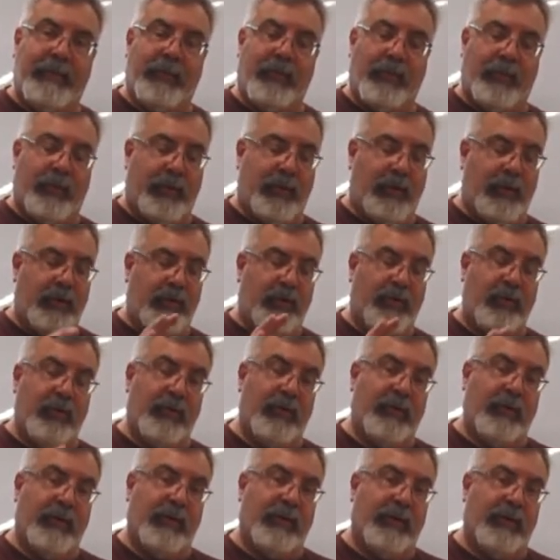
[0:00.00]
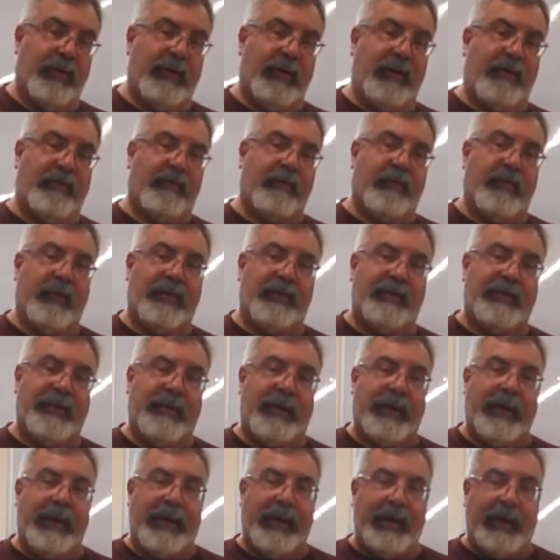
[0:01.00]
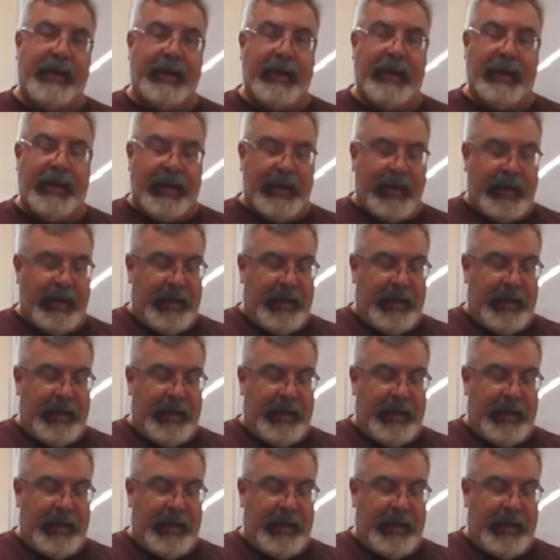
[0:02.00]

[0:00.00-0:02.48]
But we're going to do a little different today